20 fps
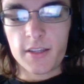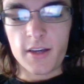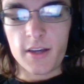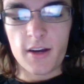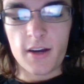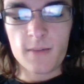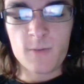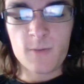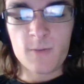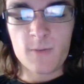
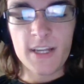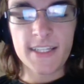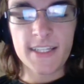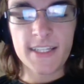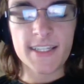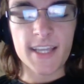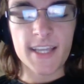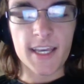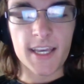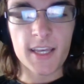On
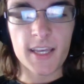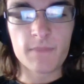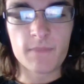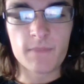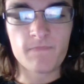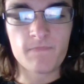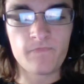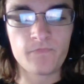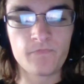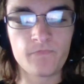Wednesday,
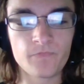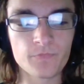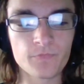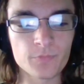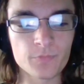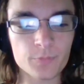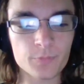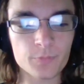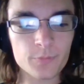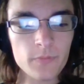
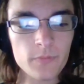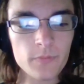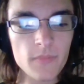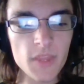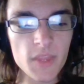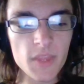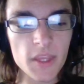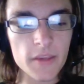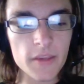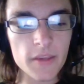
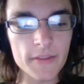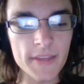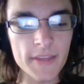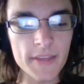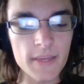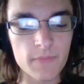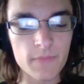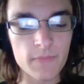the